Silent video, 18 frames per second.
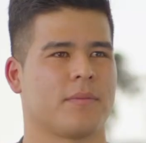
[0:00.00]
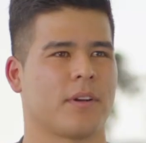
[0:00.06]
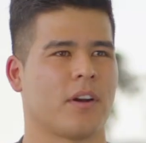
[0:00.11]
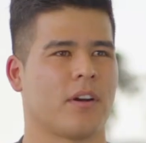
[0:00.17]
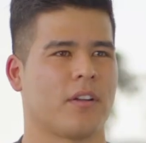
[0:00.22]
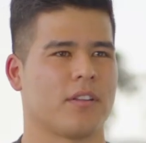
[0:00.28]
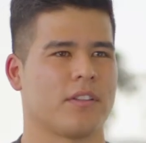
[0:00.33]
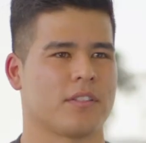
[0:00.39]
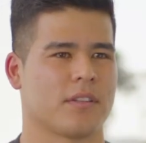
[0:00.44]

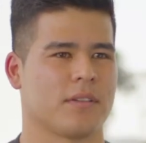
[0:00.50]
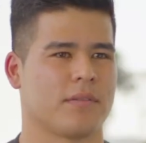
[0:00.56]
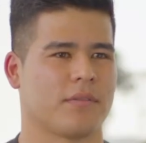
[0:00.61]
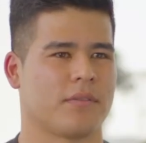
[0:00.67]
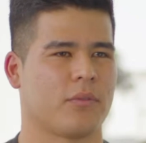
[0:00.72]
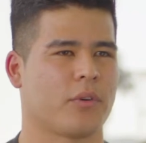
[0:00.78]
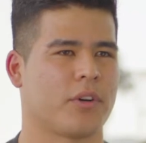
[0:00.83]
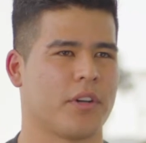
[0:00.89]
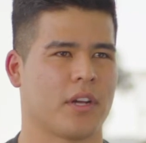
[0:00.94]
regardless
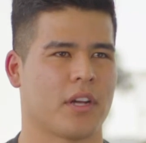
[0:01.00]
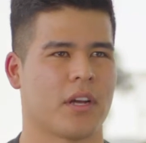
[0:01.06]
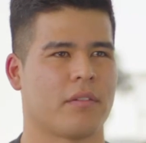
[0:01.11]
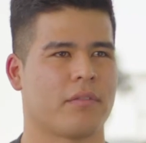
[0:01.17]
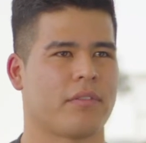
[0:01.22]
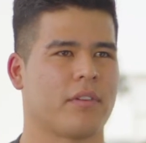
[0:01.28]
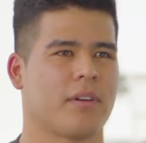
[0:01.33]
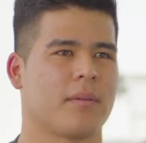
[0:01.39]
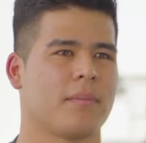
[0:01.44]
of where you
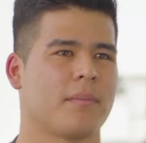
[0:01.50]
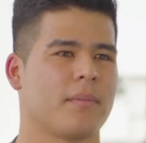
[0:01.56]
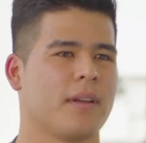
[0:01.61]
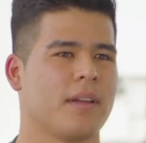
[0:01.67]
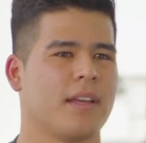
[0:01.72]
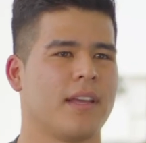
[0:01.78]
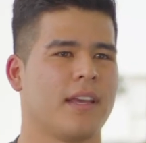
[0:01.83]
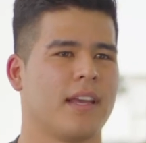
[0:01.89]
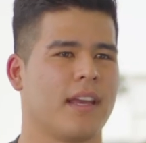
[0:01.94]
come from
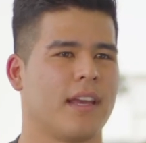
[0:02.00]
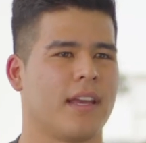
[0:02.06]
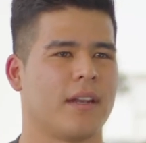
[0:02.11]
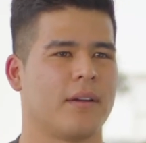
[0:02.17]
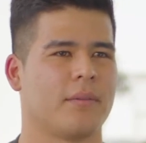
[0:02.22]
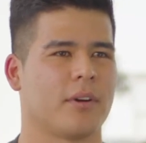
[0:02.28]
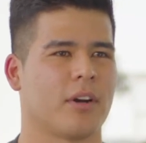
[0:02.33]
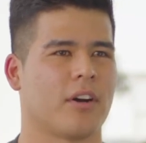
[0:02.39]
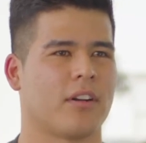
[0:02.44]

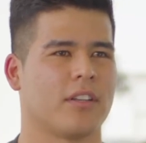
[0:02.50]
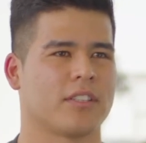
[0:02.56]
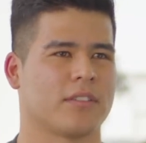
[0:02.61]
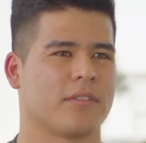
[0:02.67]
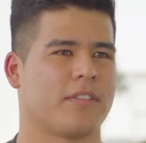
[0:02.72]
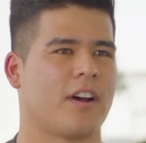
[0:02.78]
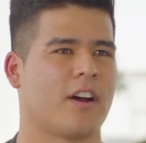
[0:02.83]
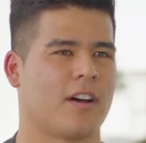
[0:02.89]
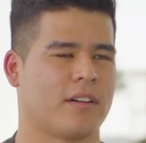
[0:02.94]
and regardless
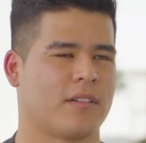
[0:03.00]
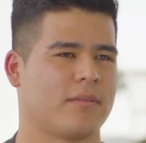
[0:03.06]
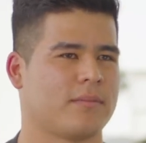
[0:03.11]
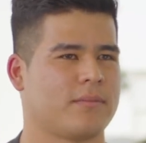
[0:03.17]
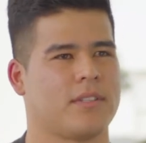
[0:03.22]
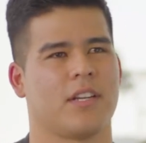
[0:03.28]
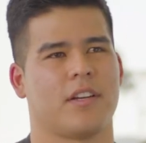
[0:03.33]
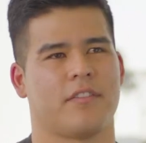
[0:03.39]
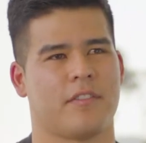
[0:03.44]
of how
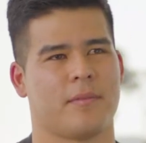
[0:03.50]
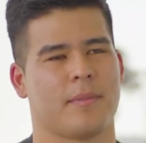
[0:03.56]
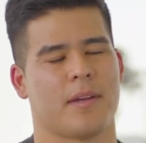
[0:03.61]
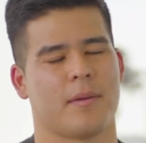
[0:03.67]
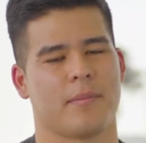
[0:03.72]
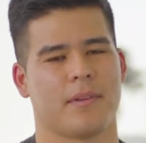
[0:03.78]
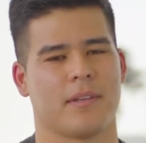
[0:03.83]
tough it might